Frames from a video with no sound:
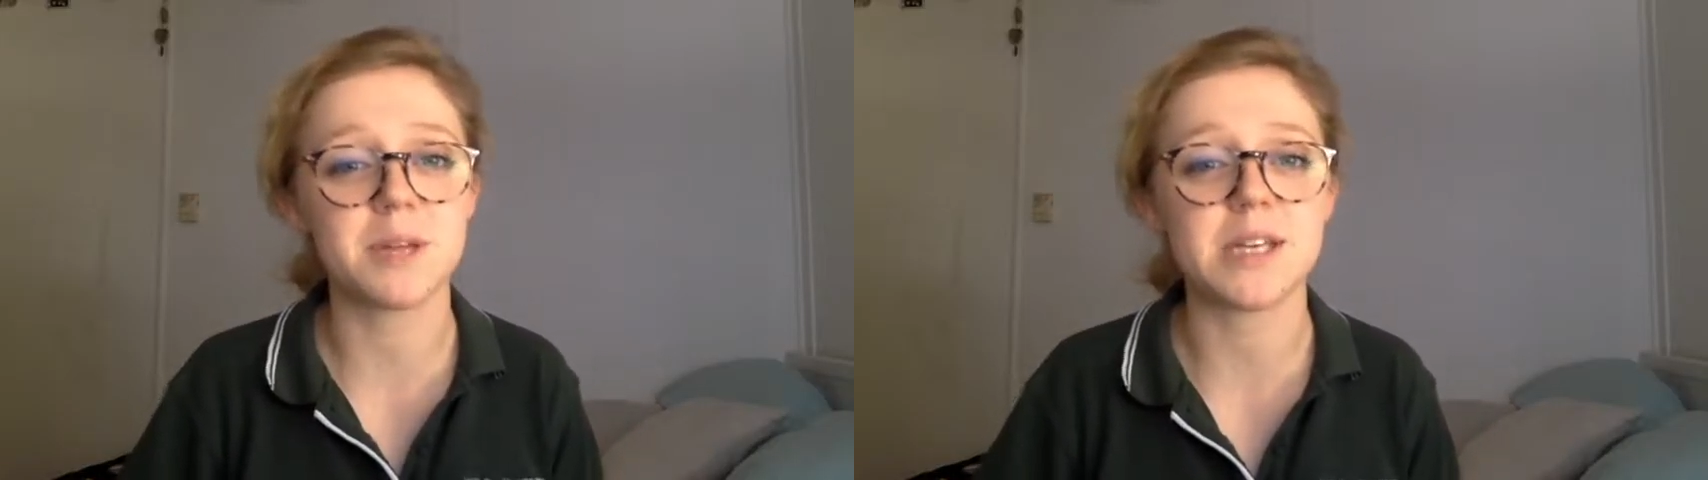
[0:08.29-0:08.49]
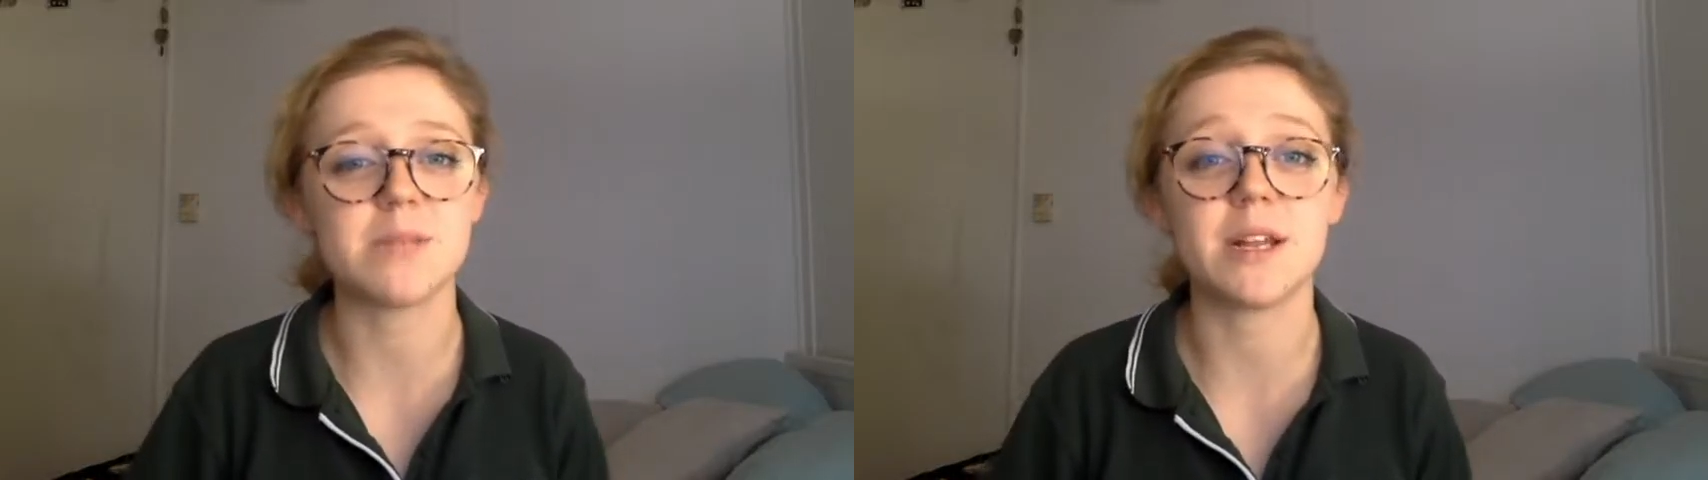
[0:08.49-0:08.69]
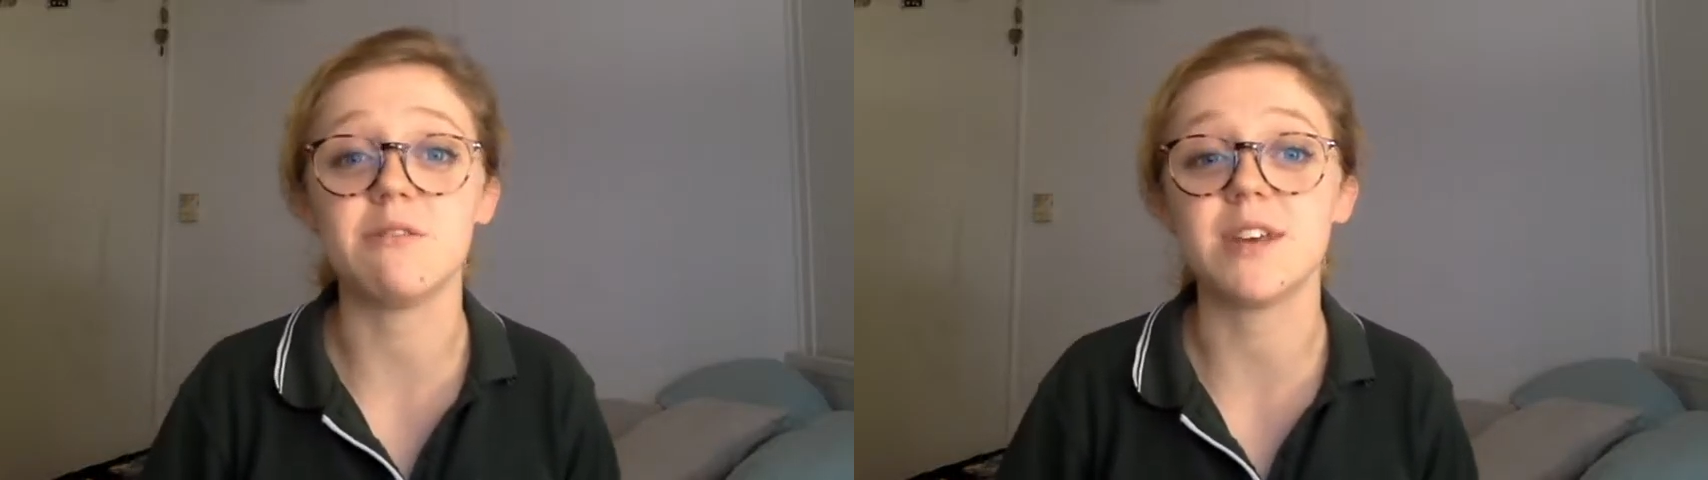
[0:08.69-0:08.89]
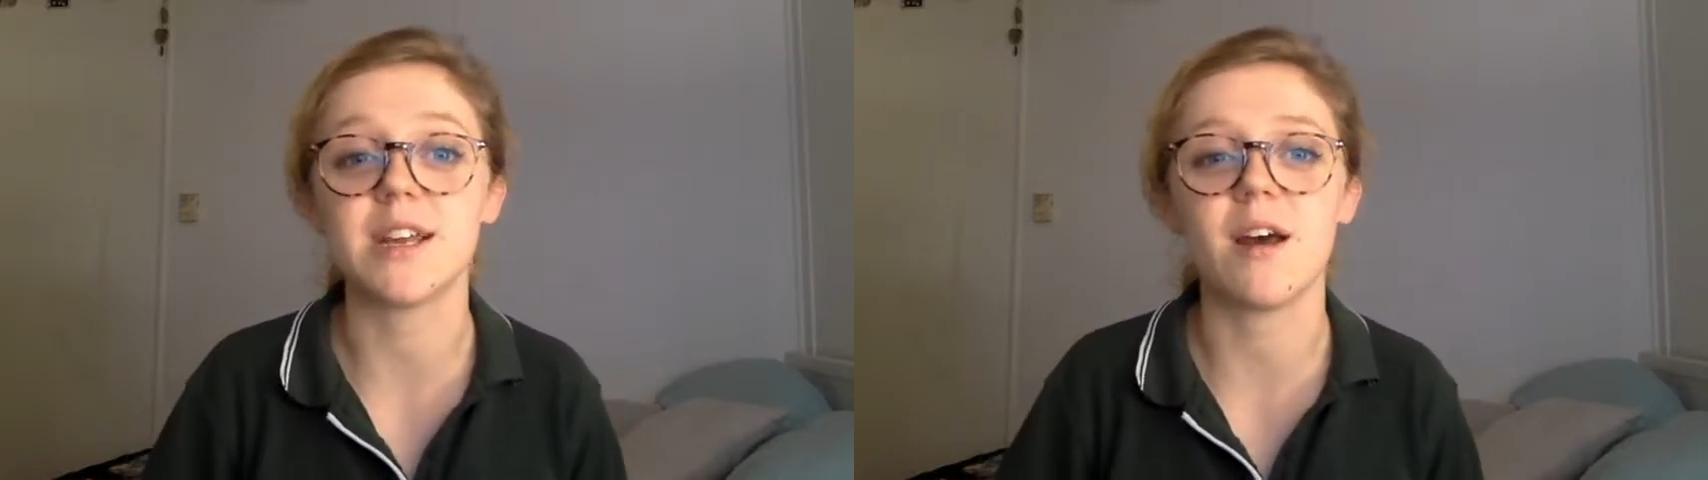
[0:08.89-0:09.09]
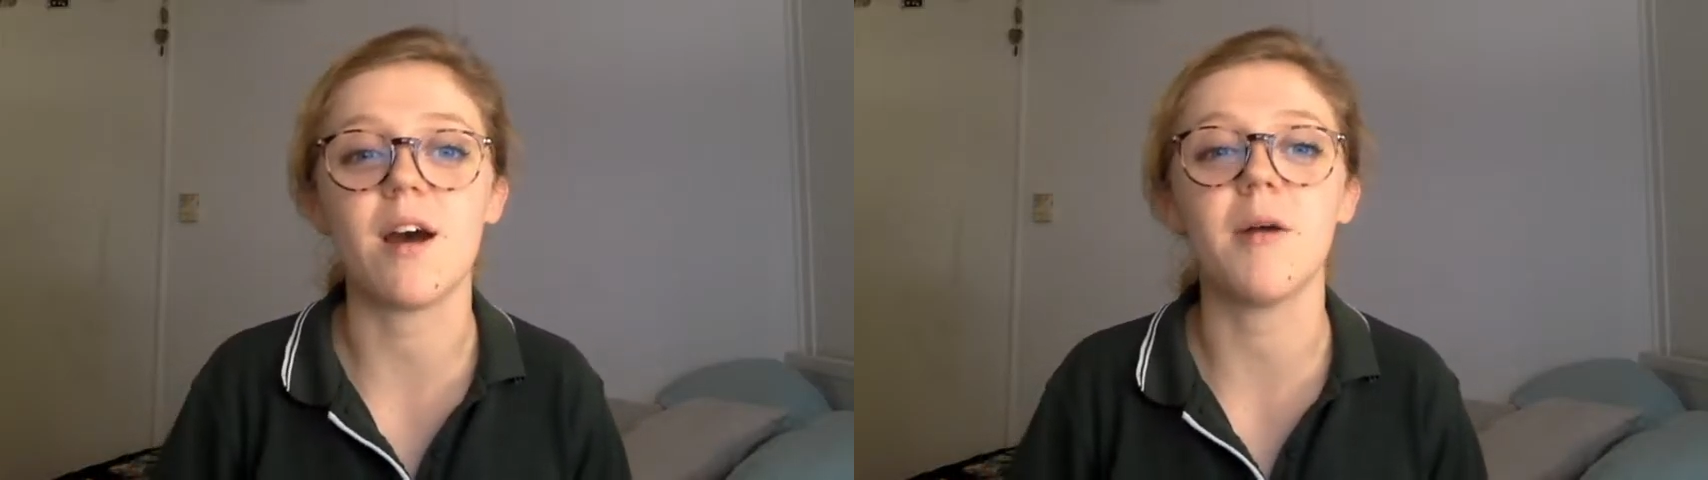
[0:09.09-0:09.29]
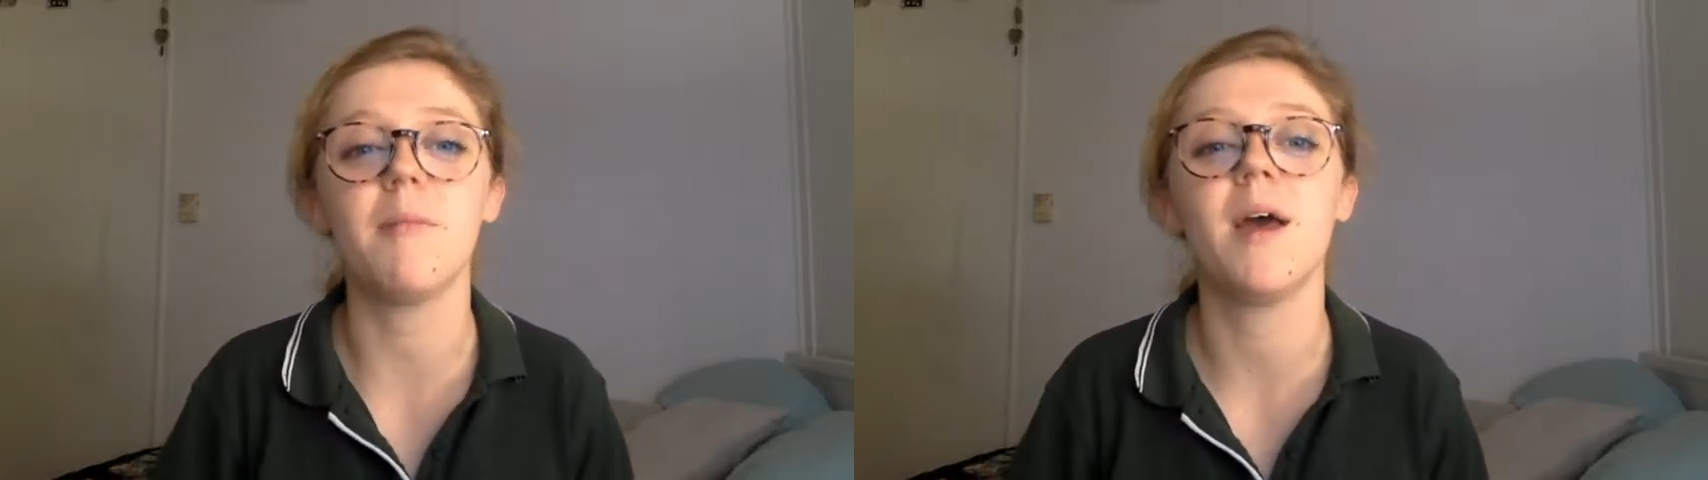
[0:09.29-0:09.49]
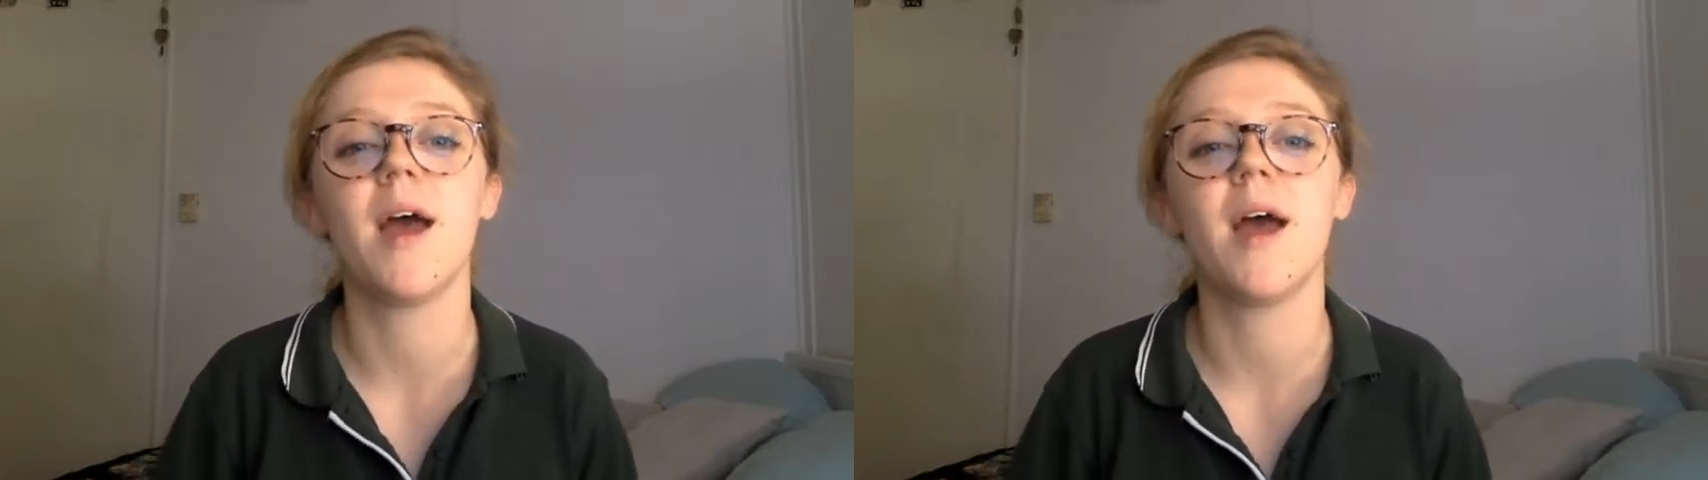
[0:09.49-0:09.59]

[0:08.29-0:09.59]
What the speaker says: placement in Vietnam.